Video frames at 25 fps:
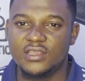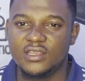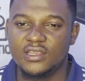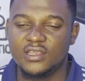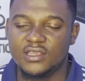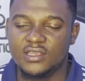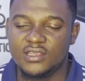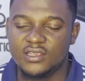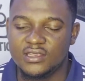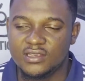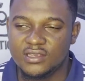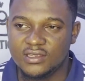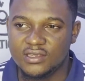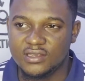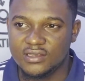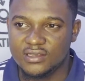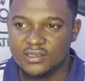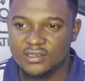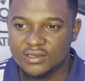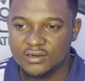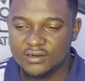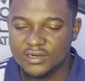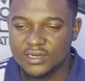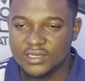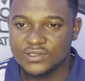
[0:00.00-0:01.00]
in
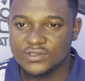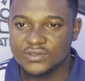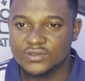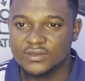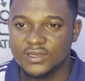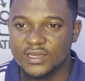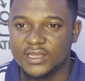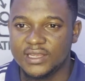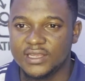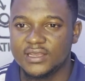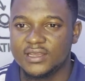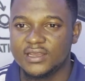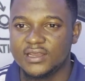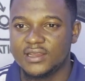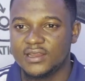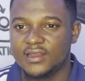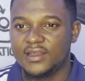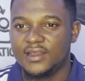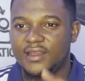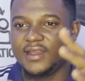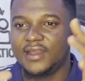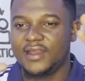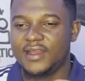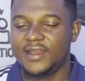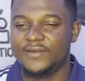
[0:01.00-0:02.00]
order to
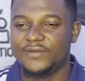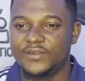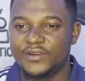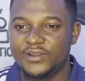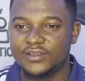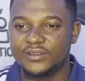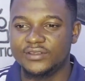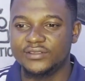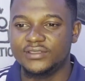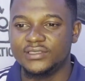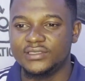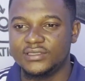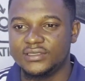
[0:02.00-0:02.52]
avoid all these